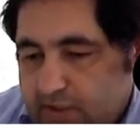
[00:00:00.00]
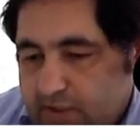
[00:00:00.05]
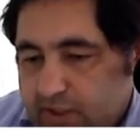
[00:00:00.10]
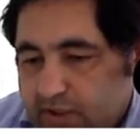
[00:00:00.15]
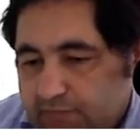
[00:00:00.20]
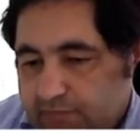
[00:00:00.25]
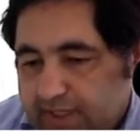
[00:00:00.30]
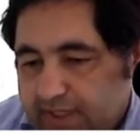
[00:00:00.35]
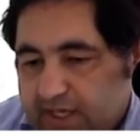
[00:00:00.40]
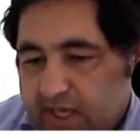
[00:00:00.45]

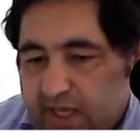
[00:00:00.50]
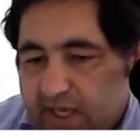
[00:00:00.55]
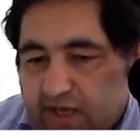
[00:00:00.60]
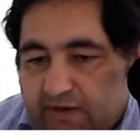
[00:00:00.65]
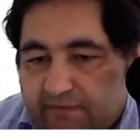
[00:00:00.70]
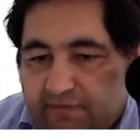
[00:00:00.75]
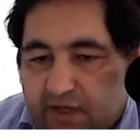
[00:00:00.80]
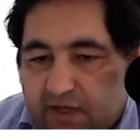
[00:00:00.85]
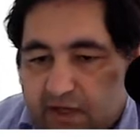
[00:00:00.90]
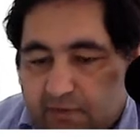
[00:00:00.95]
we
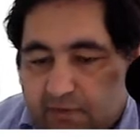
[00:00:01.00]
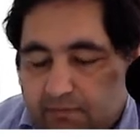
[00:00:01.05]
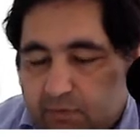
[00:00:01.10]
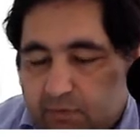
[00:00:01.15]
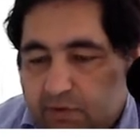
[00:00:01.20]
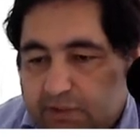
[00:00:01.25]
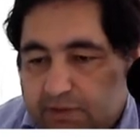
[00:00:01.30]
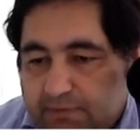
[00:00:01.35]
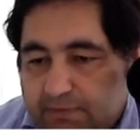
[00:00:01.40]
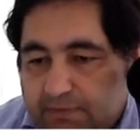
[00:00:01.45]
have
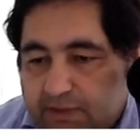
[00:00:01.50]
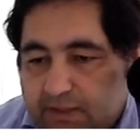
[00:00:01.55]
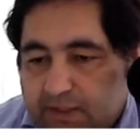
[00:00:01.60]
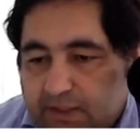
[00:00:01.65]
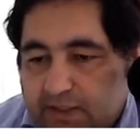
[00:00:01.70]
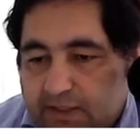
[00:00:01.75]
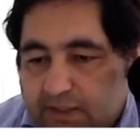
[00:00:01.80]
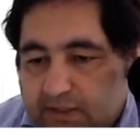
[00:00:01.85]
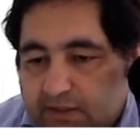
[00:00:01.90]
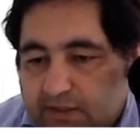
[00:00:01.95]
multiple
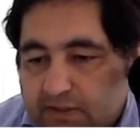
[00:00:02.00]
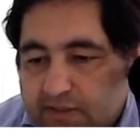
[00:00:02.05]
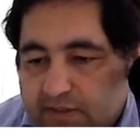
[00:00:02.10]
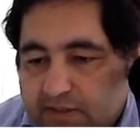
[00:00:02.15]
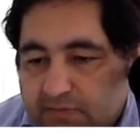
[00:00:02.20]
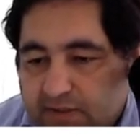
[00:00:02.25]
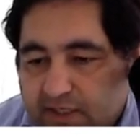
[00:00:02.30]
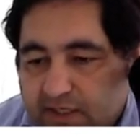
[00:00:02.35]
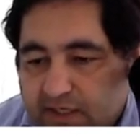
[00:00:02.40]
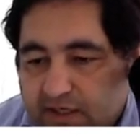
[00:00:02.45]
errors,
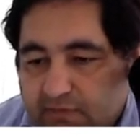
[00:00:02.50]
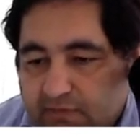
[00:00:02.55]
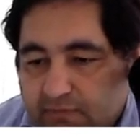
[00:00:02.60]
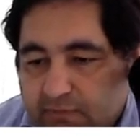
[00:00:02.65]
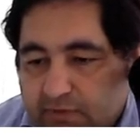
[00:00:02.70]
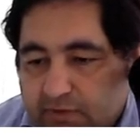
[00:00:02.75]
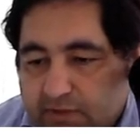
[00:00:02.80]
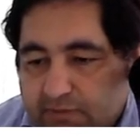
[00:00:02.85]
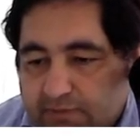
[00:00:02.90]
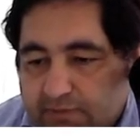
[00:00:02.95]
we have
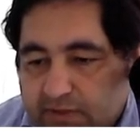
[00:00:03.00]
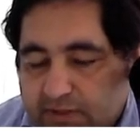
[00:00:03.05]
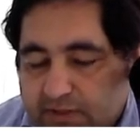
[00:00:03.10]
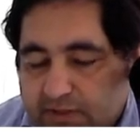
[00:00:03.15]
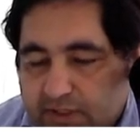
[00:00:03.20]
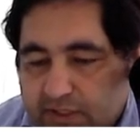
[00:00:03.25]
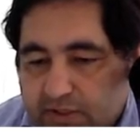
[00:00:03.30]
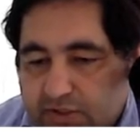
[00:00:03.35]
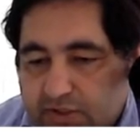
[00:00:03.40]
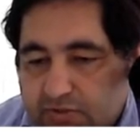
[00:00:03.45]
multiple
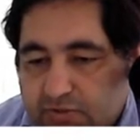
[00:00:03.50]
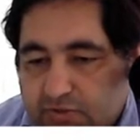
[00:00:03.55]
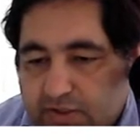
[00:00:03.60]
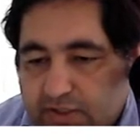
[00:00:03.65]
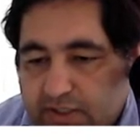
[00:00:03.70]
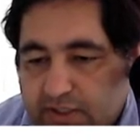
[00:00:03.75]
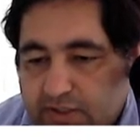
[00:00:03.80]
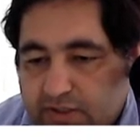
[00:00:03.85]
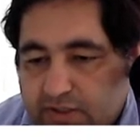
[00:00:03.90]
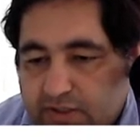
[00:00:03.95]

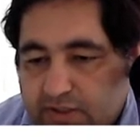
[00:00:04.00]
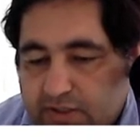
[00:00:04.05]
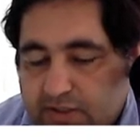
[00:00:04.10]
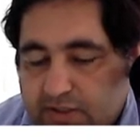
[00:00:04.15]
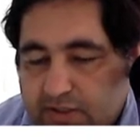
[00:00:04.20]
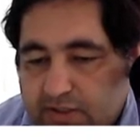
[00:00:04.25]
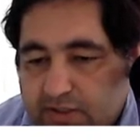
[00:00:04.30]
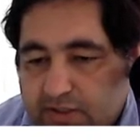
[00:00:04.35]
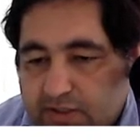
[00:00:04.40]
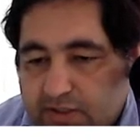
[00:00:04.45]

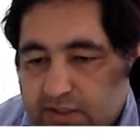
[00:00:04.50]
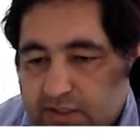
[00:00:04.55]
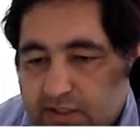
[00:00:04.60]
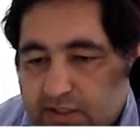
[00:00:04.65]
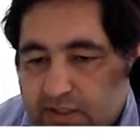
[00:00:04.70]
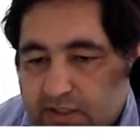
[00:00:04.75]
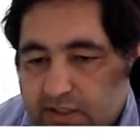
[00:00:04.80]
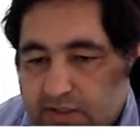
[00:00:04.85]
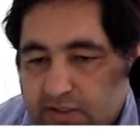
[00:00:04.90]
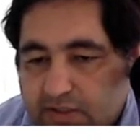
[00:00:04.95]
situations,
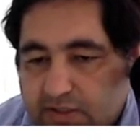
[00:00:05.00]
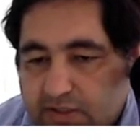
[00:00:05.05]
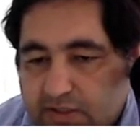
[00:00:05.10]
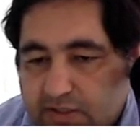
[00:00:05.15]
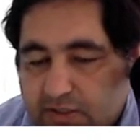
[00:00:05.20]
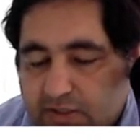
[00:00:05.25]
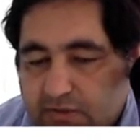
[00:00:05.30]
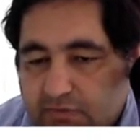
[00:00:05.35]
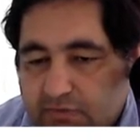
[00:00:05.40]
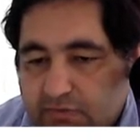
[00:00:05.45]
as
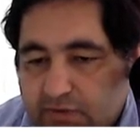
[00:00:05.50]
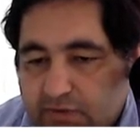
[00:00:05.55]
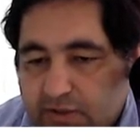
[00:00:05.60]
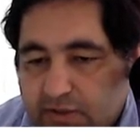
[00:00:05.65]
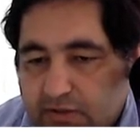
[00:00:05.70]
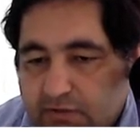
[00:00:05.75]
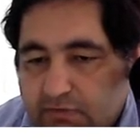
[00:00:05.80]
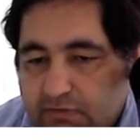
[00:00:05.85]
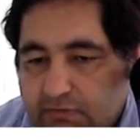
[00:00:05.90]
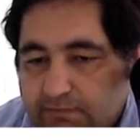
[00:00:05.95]
you
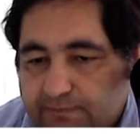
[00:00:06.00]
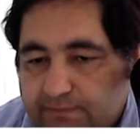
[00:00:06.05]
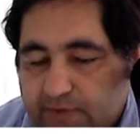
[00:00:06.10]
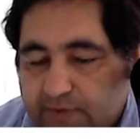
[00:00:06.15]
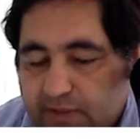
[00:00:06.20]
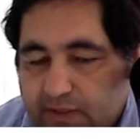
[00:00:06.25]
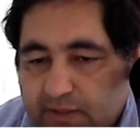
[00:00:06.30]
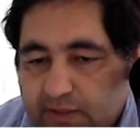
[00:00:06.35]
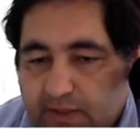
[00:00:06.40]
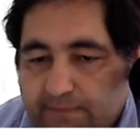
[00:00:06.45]
know.
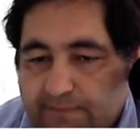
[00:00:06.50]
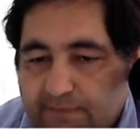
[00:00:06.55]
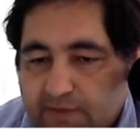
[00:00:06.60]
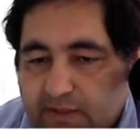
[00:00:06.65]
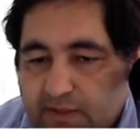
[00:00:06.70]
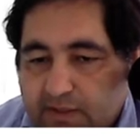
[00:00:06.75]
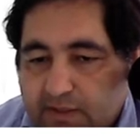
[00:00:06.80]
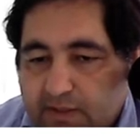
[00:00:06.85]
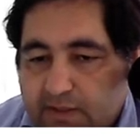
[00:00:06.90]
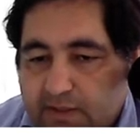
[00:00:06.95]
Okay,
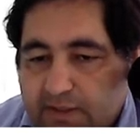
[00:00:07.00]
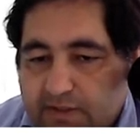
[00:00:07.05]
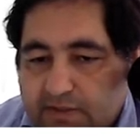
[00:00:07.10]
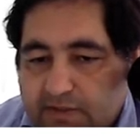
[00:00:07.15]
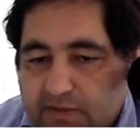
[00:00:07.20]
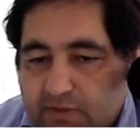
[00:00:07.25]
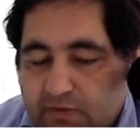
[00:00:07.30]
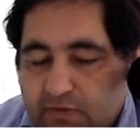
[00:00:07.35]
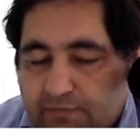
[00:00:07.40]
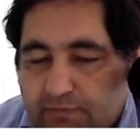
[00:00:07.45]
let's
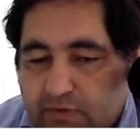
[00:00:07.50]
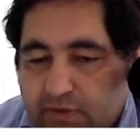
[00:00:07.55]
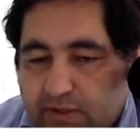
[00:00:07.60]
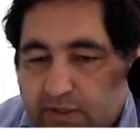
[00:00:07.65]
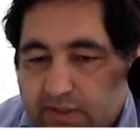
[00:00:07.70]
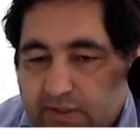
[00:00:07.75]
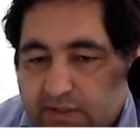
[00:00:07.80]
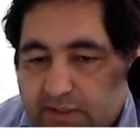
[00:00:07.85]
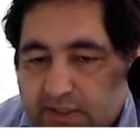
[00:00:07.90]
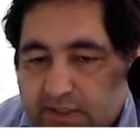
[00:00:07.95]
go for
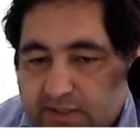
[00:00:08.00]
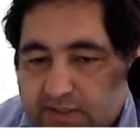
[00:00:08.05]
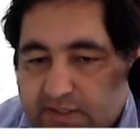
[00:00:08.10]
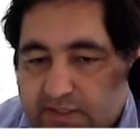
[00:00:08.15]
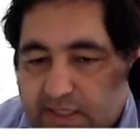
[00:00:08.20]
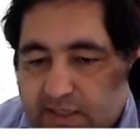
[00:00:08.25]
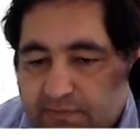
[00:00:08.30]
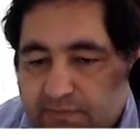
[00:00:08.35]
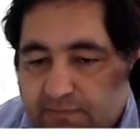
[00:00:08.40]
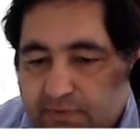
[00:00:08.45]
another
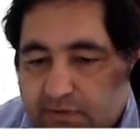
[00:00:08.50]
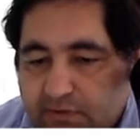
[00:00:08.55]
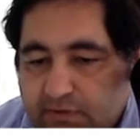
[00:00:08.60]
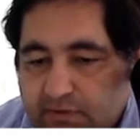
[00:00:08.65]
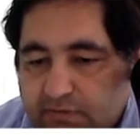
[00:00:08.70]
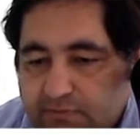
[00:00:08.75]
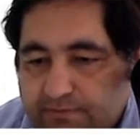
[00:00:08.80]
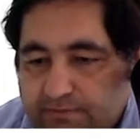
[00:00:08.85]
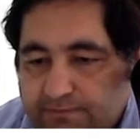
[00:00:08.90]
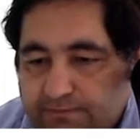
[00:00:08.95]
example,